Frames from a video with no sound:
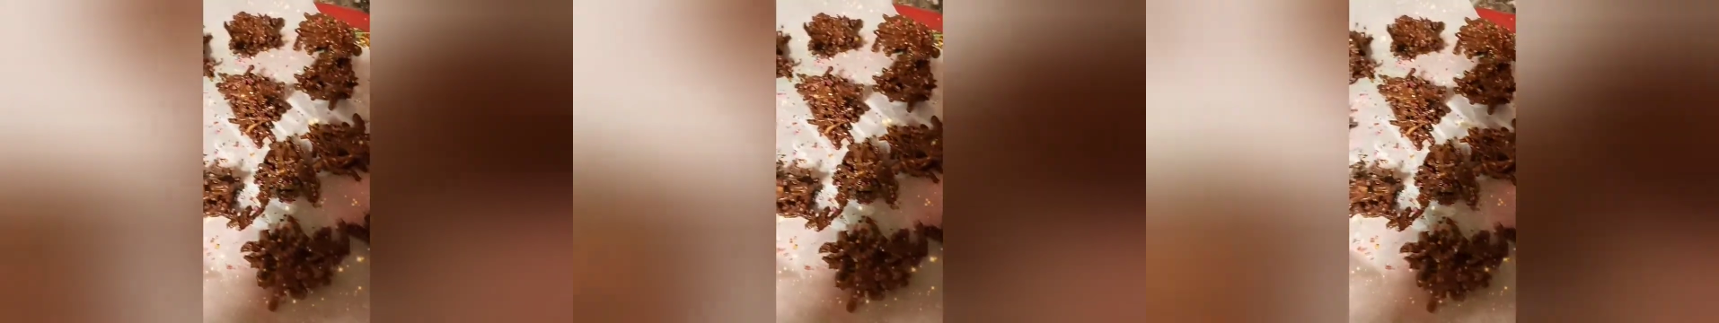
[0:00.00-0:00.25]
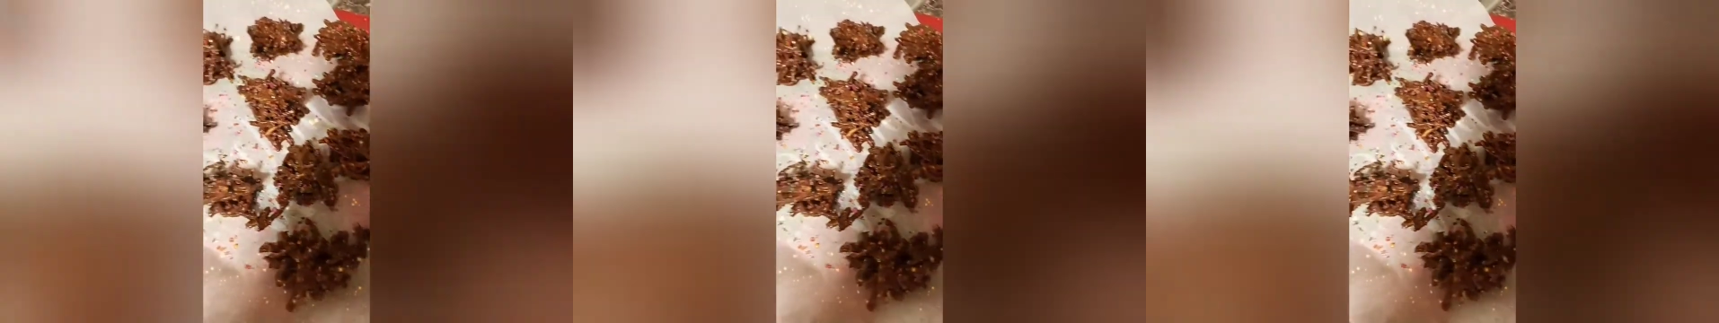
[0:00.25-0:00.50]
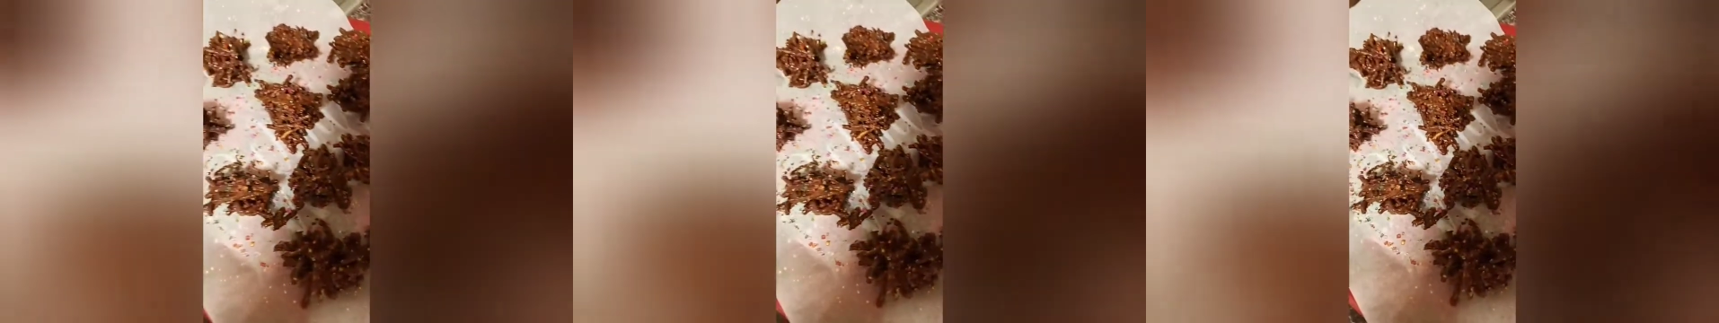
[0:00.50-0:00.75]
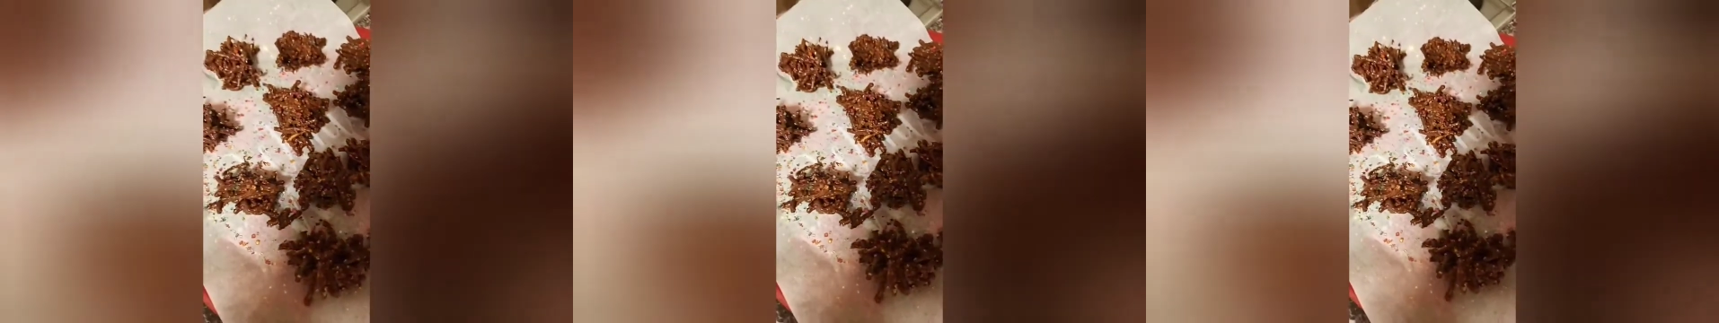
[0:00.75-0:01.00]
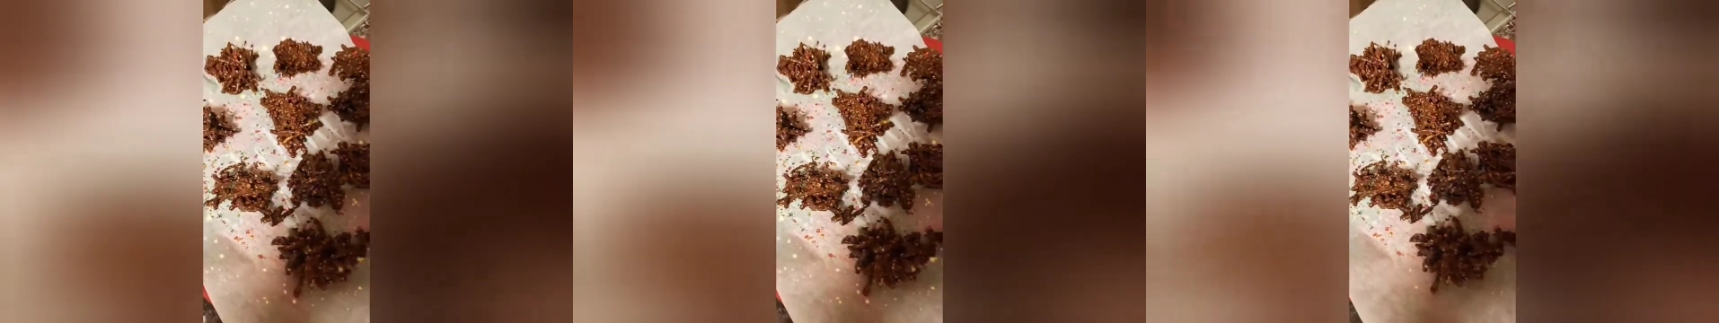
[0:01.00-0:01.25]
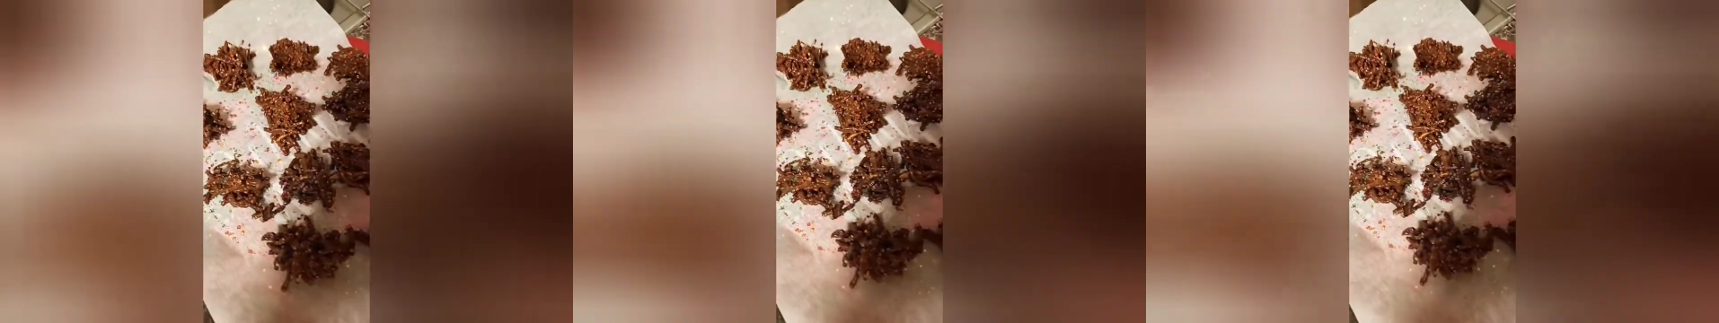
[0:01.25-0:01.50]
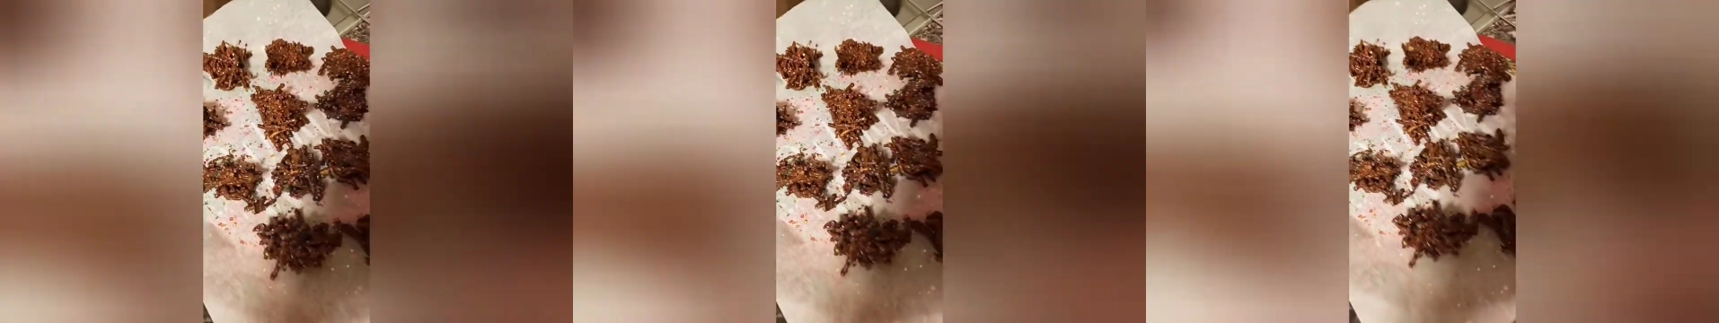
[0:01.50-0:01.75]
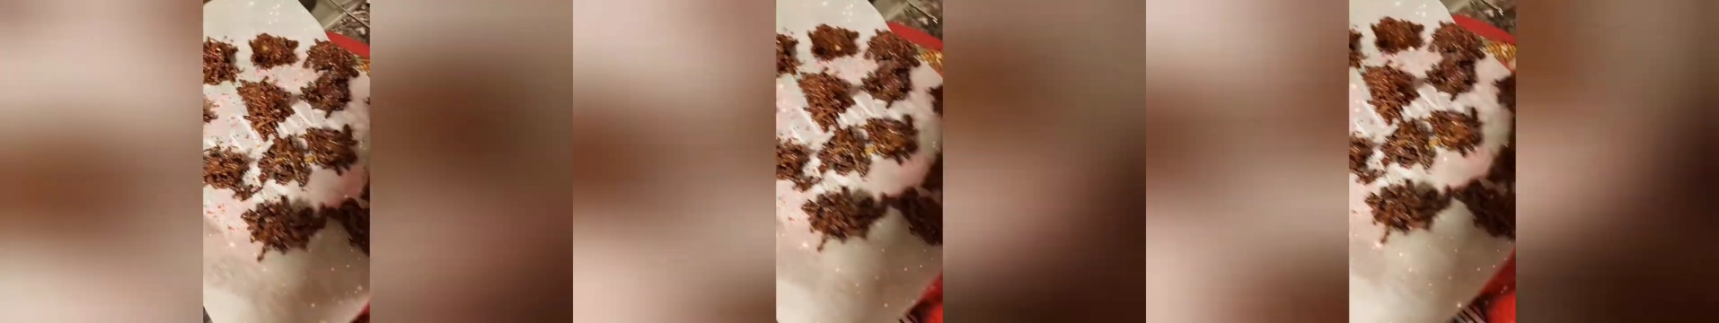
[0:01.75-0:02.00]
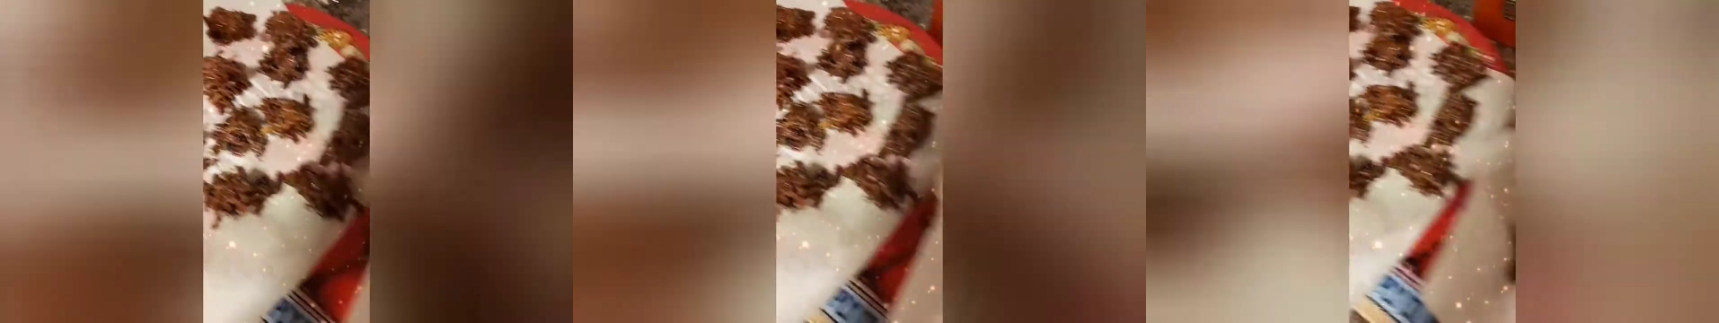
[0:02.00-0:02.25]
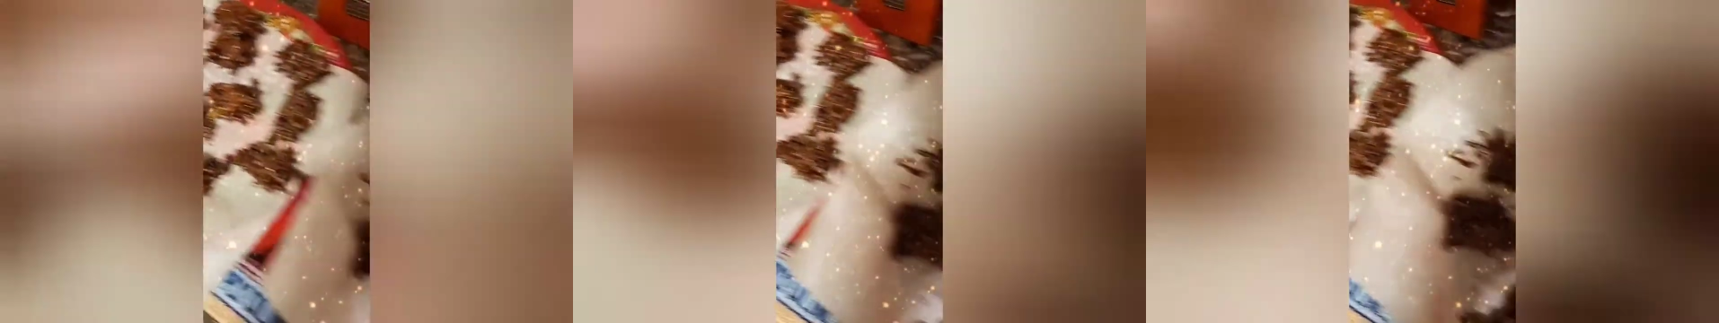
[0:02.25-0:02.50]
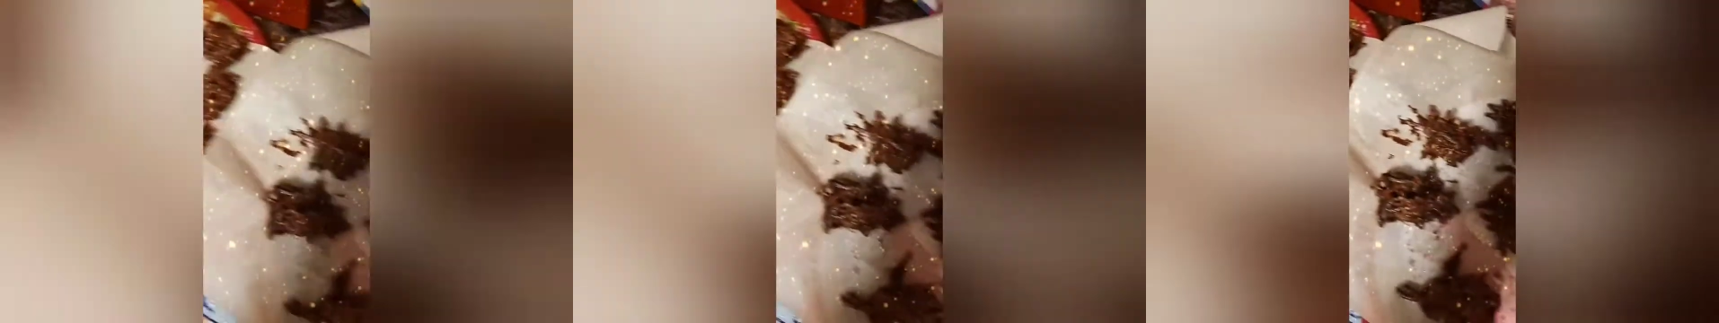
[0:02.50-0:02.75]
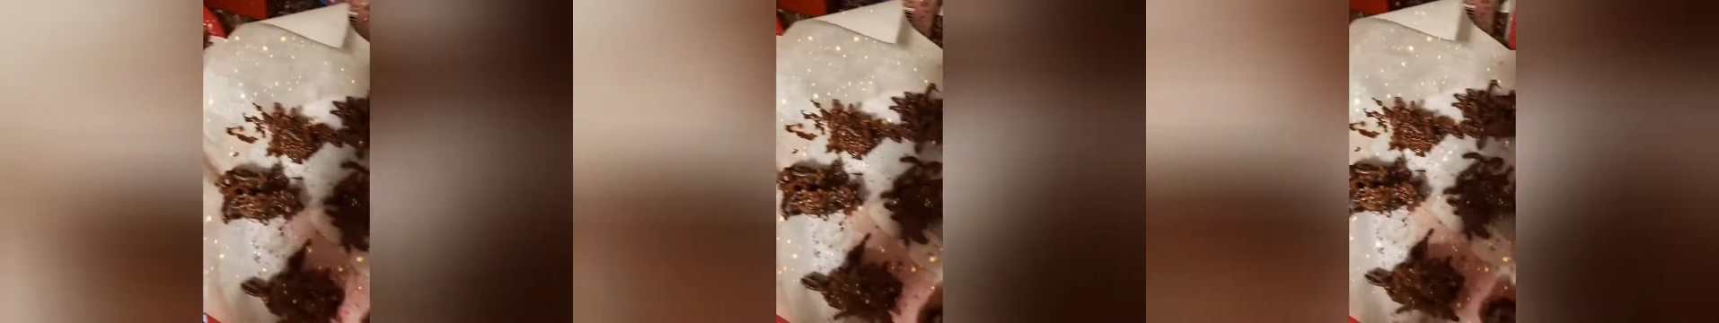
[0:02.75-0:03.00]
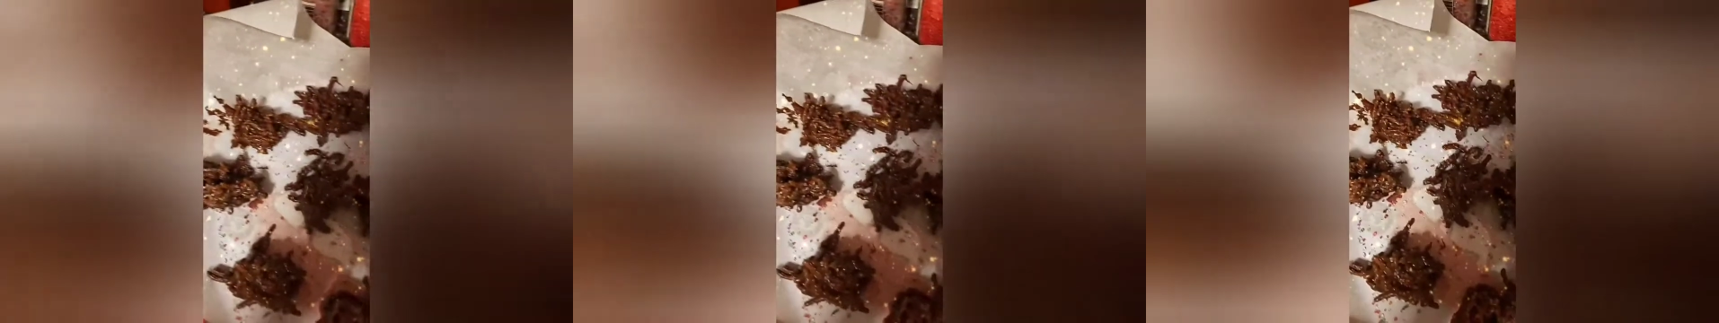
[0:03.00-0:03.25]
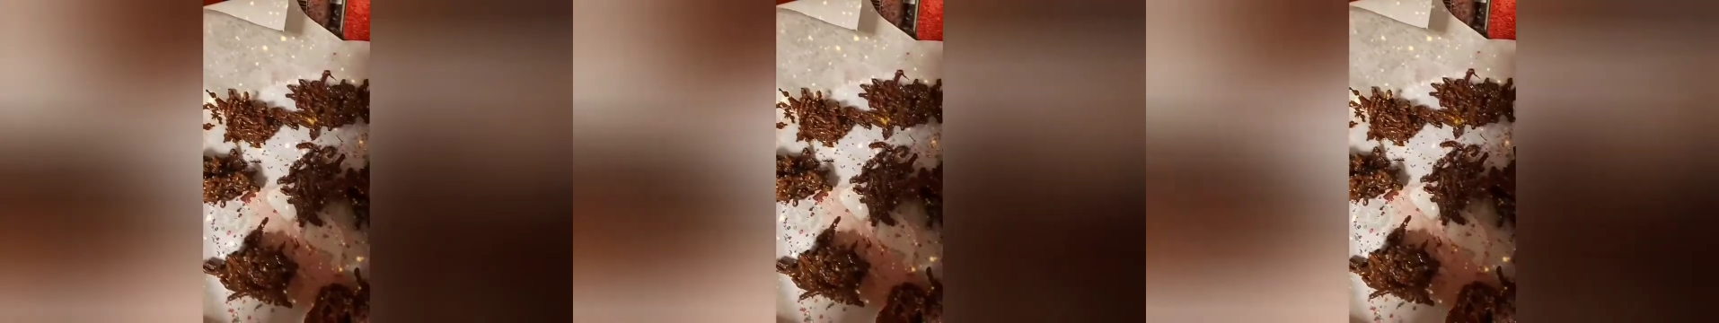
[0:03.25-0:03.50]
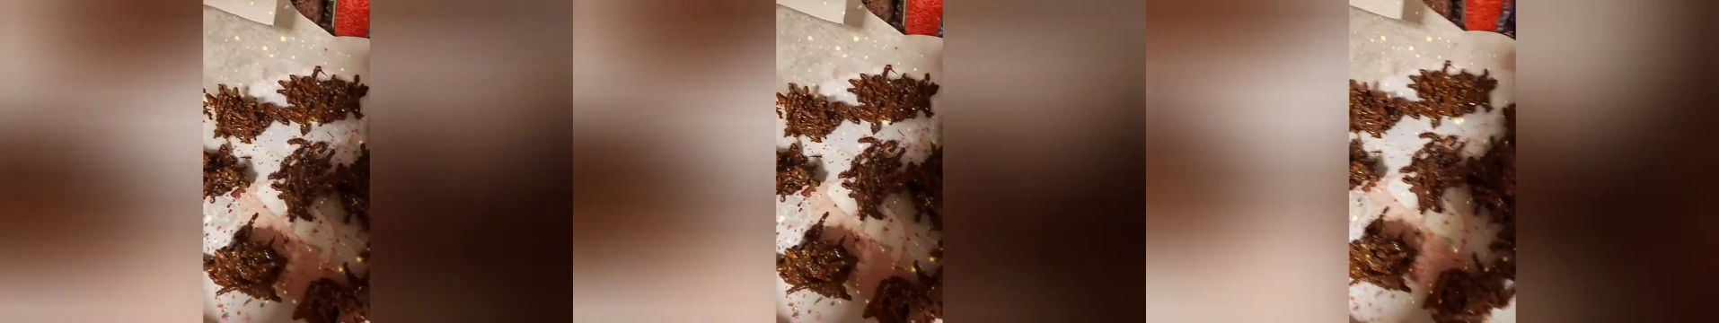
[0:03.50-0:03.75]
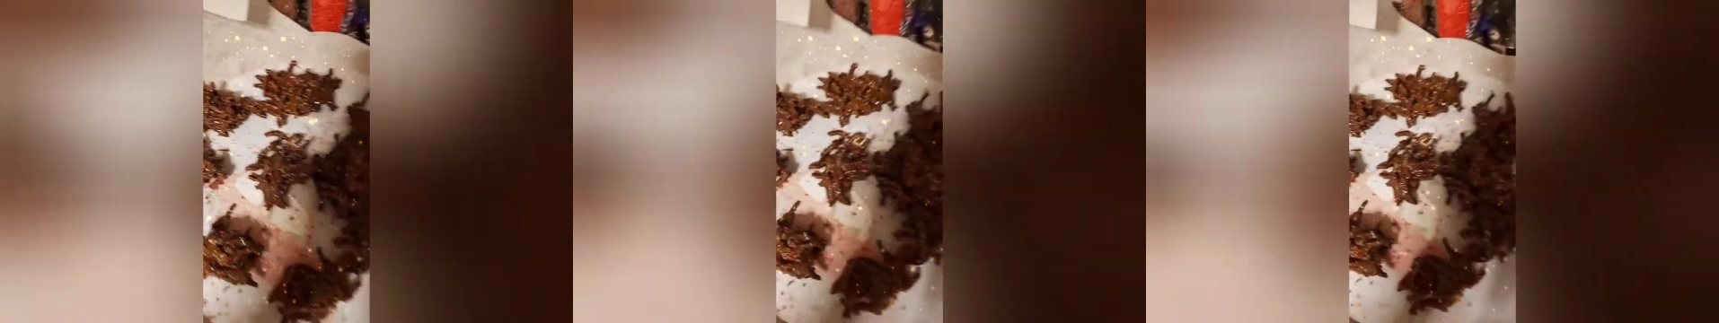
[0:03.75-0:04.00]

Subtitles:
[unreadable: no face in view]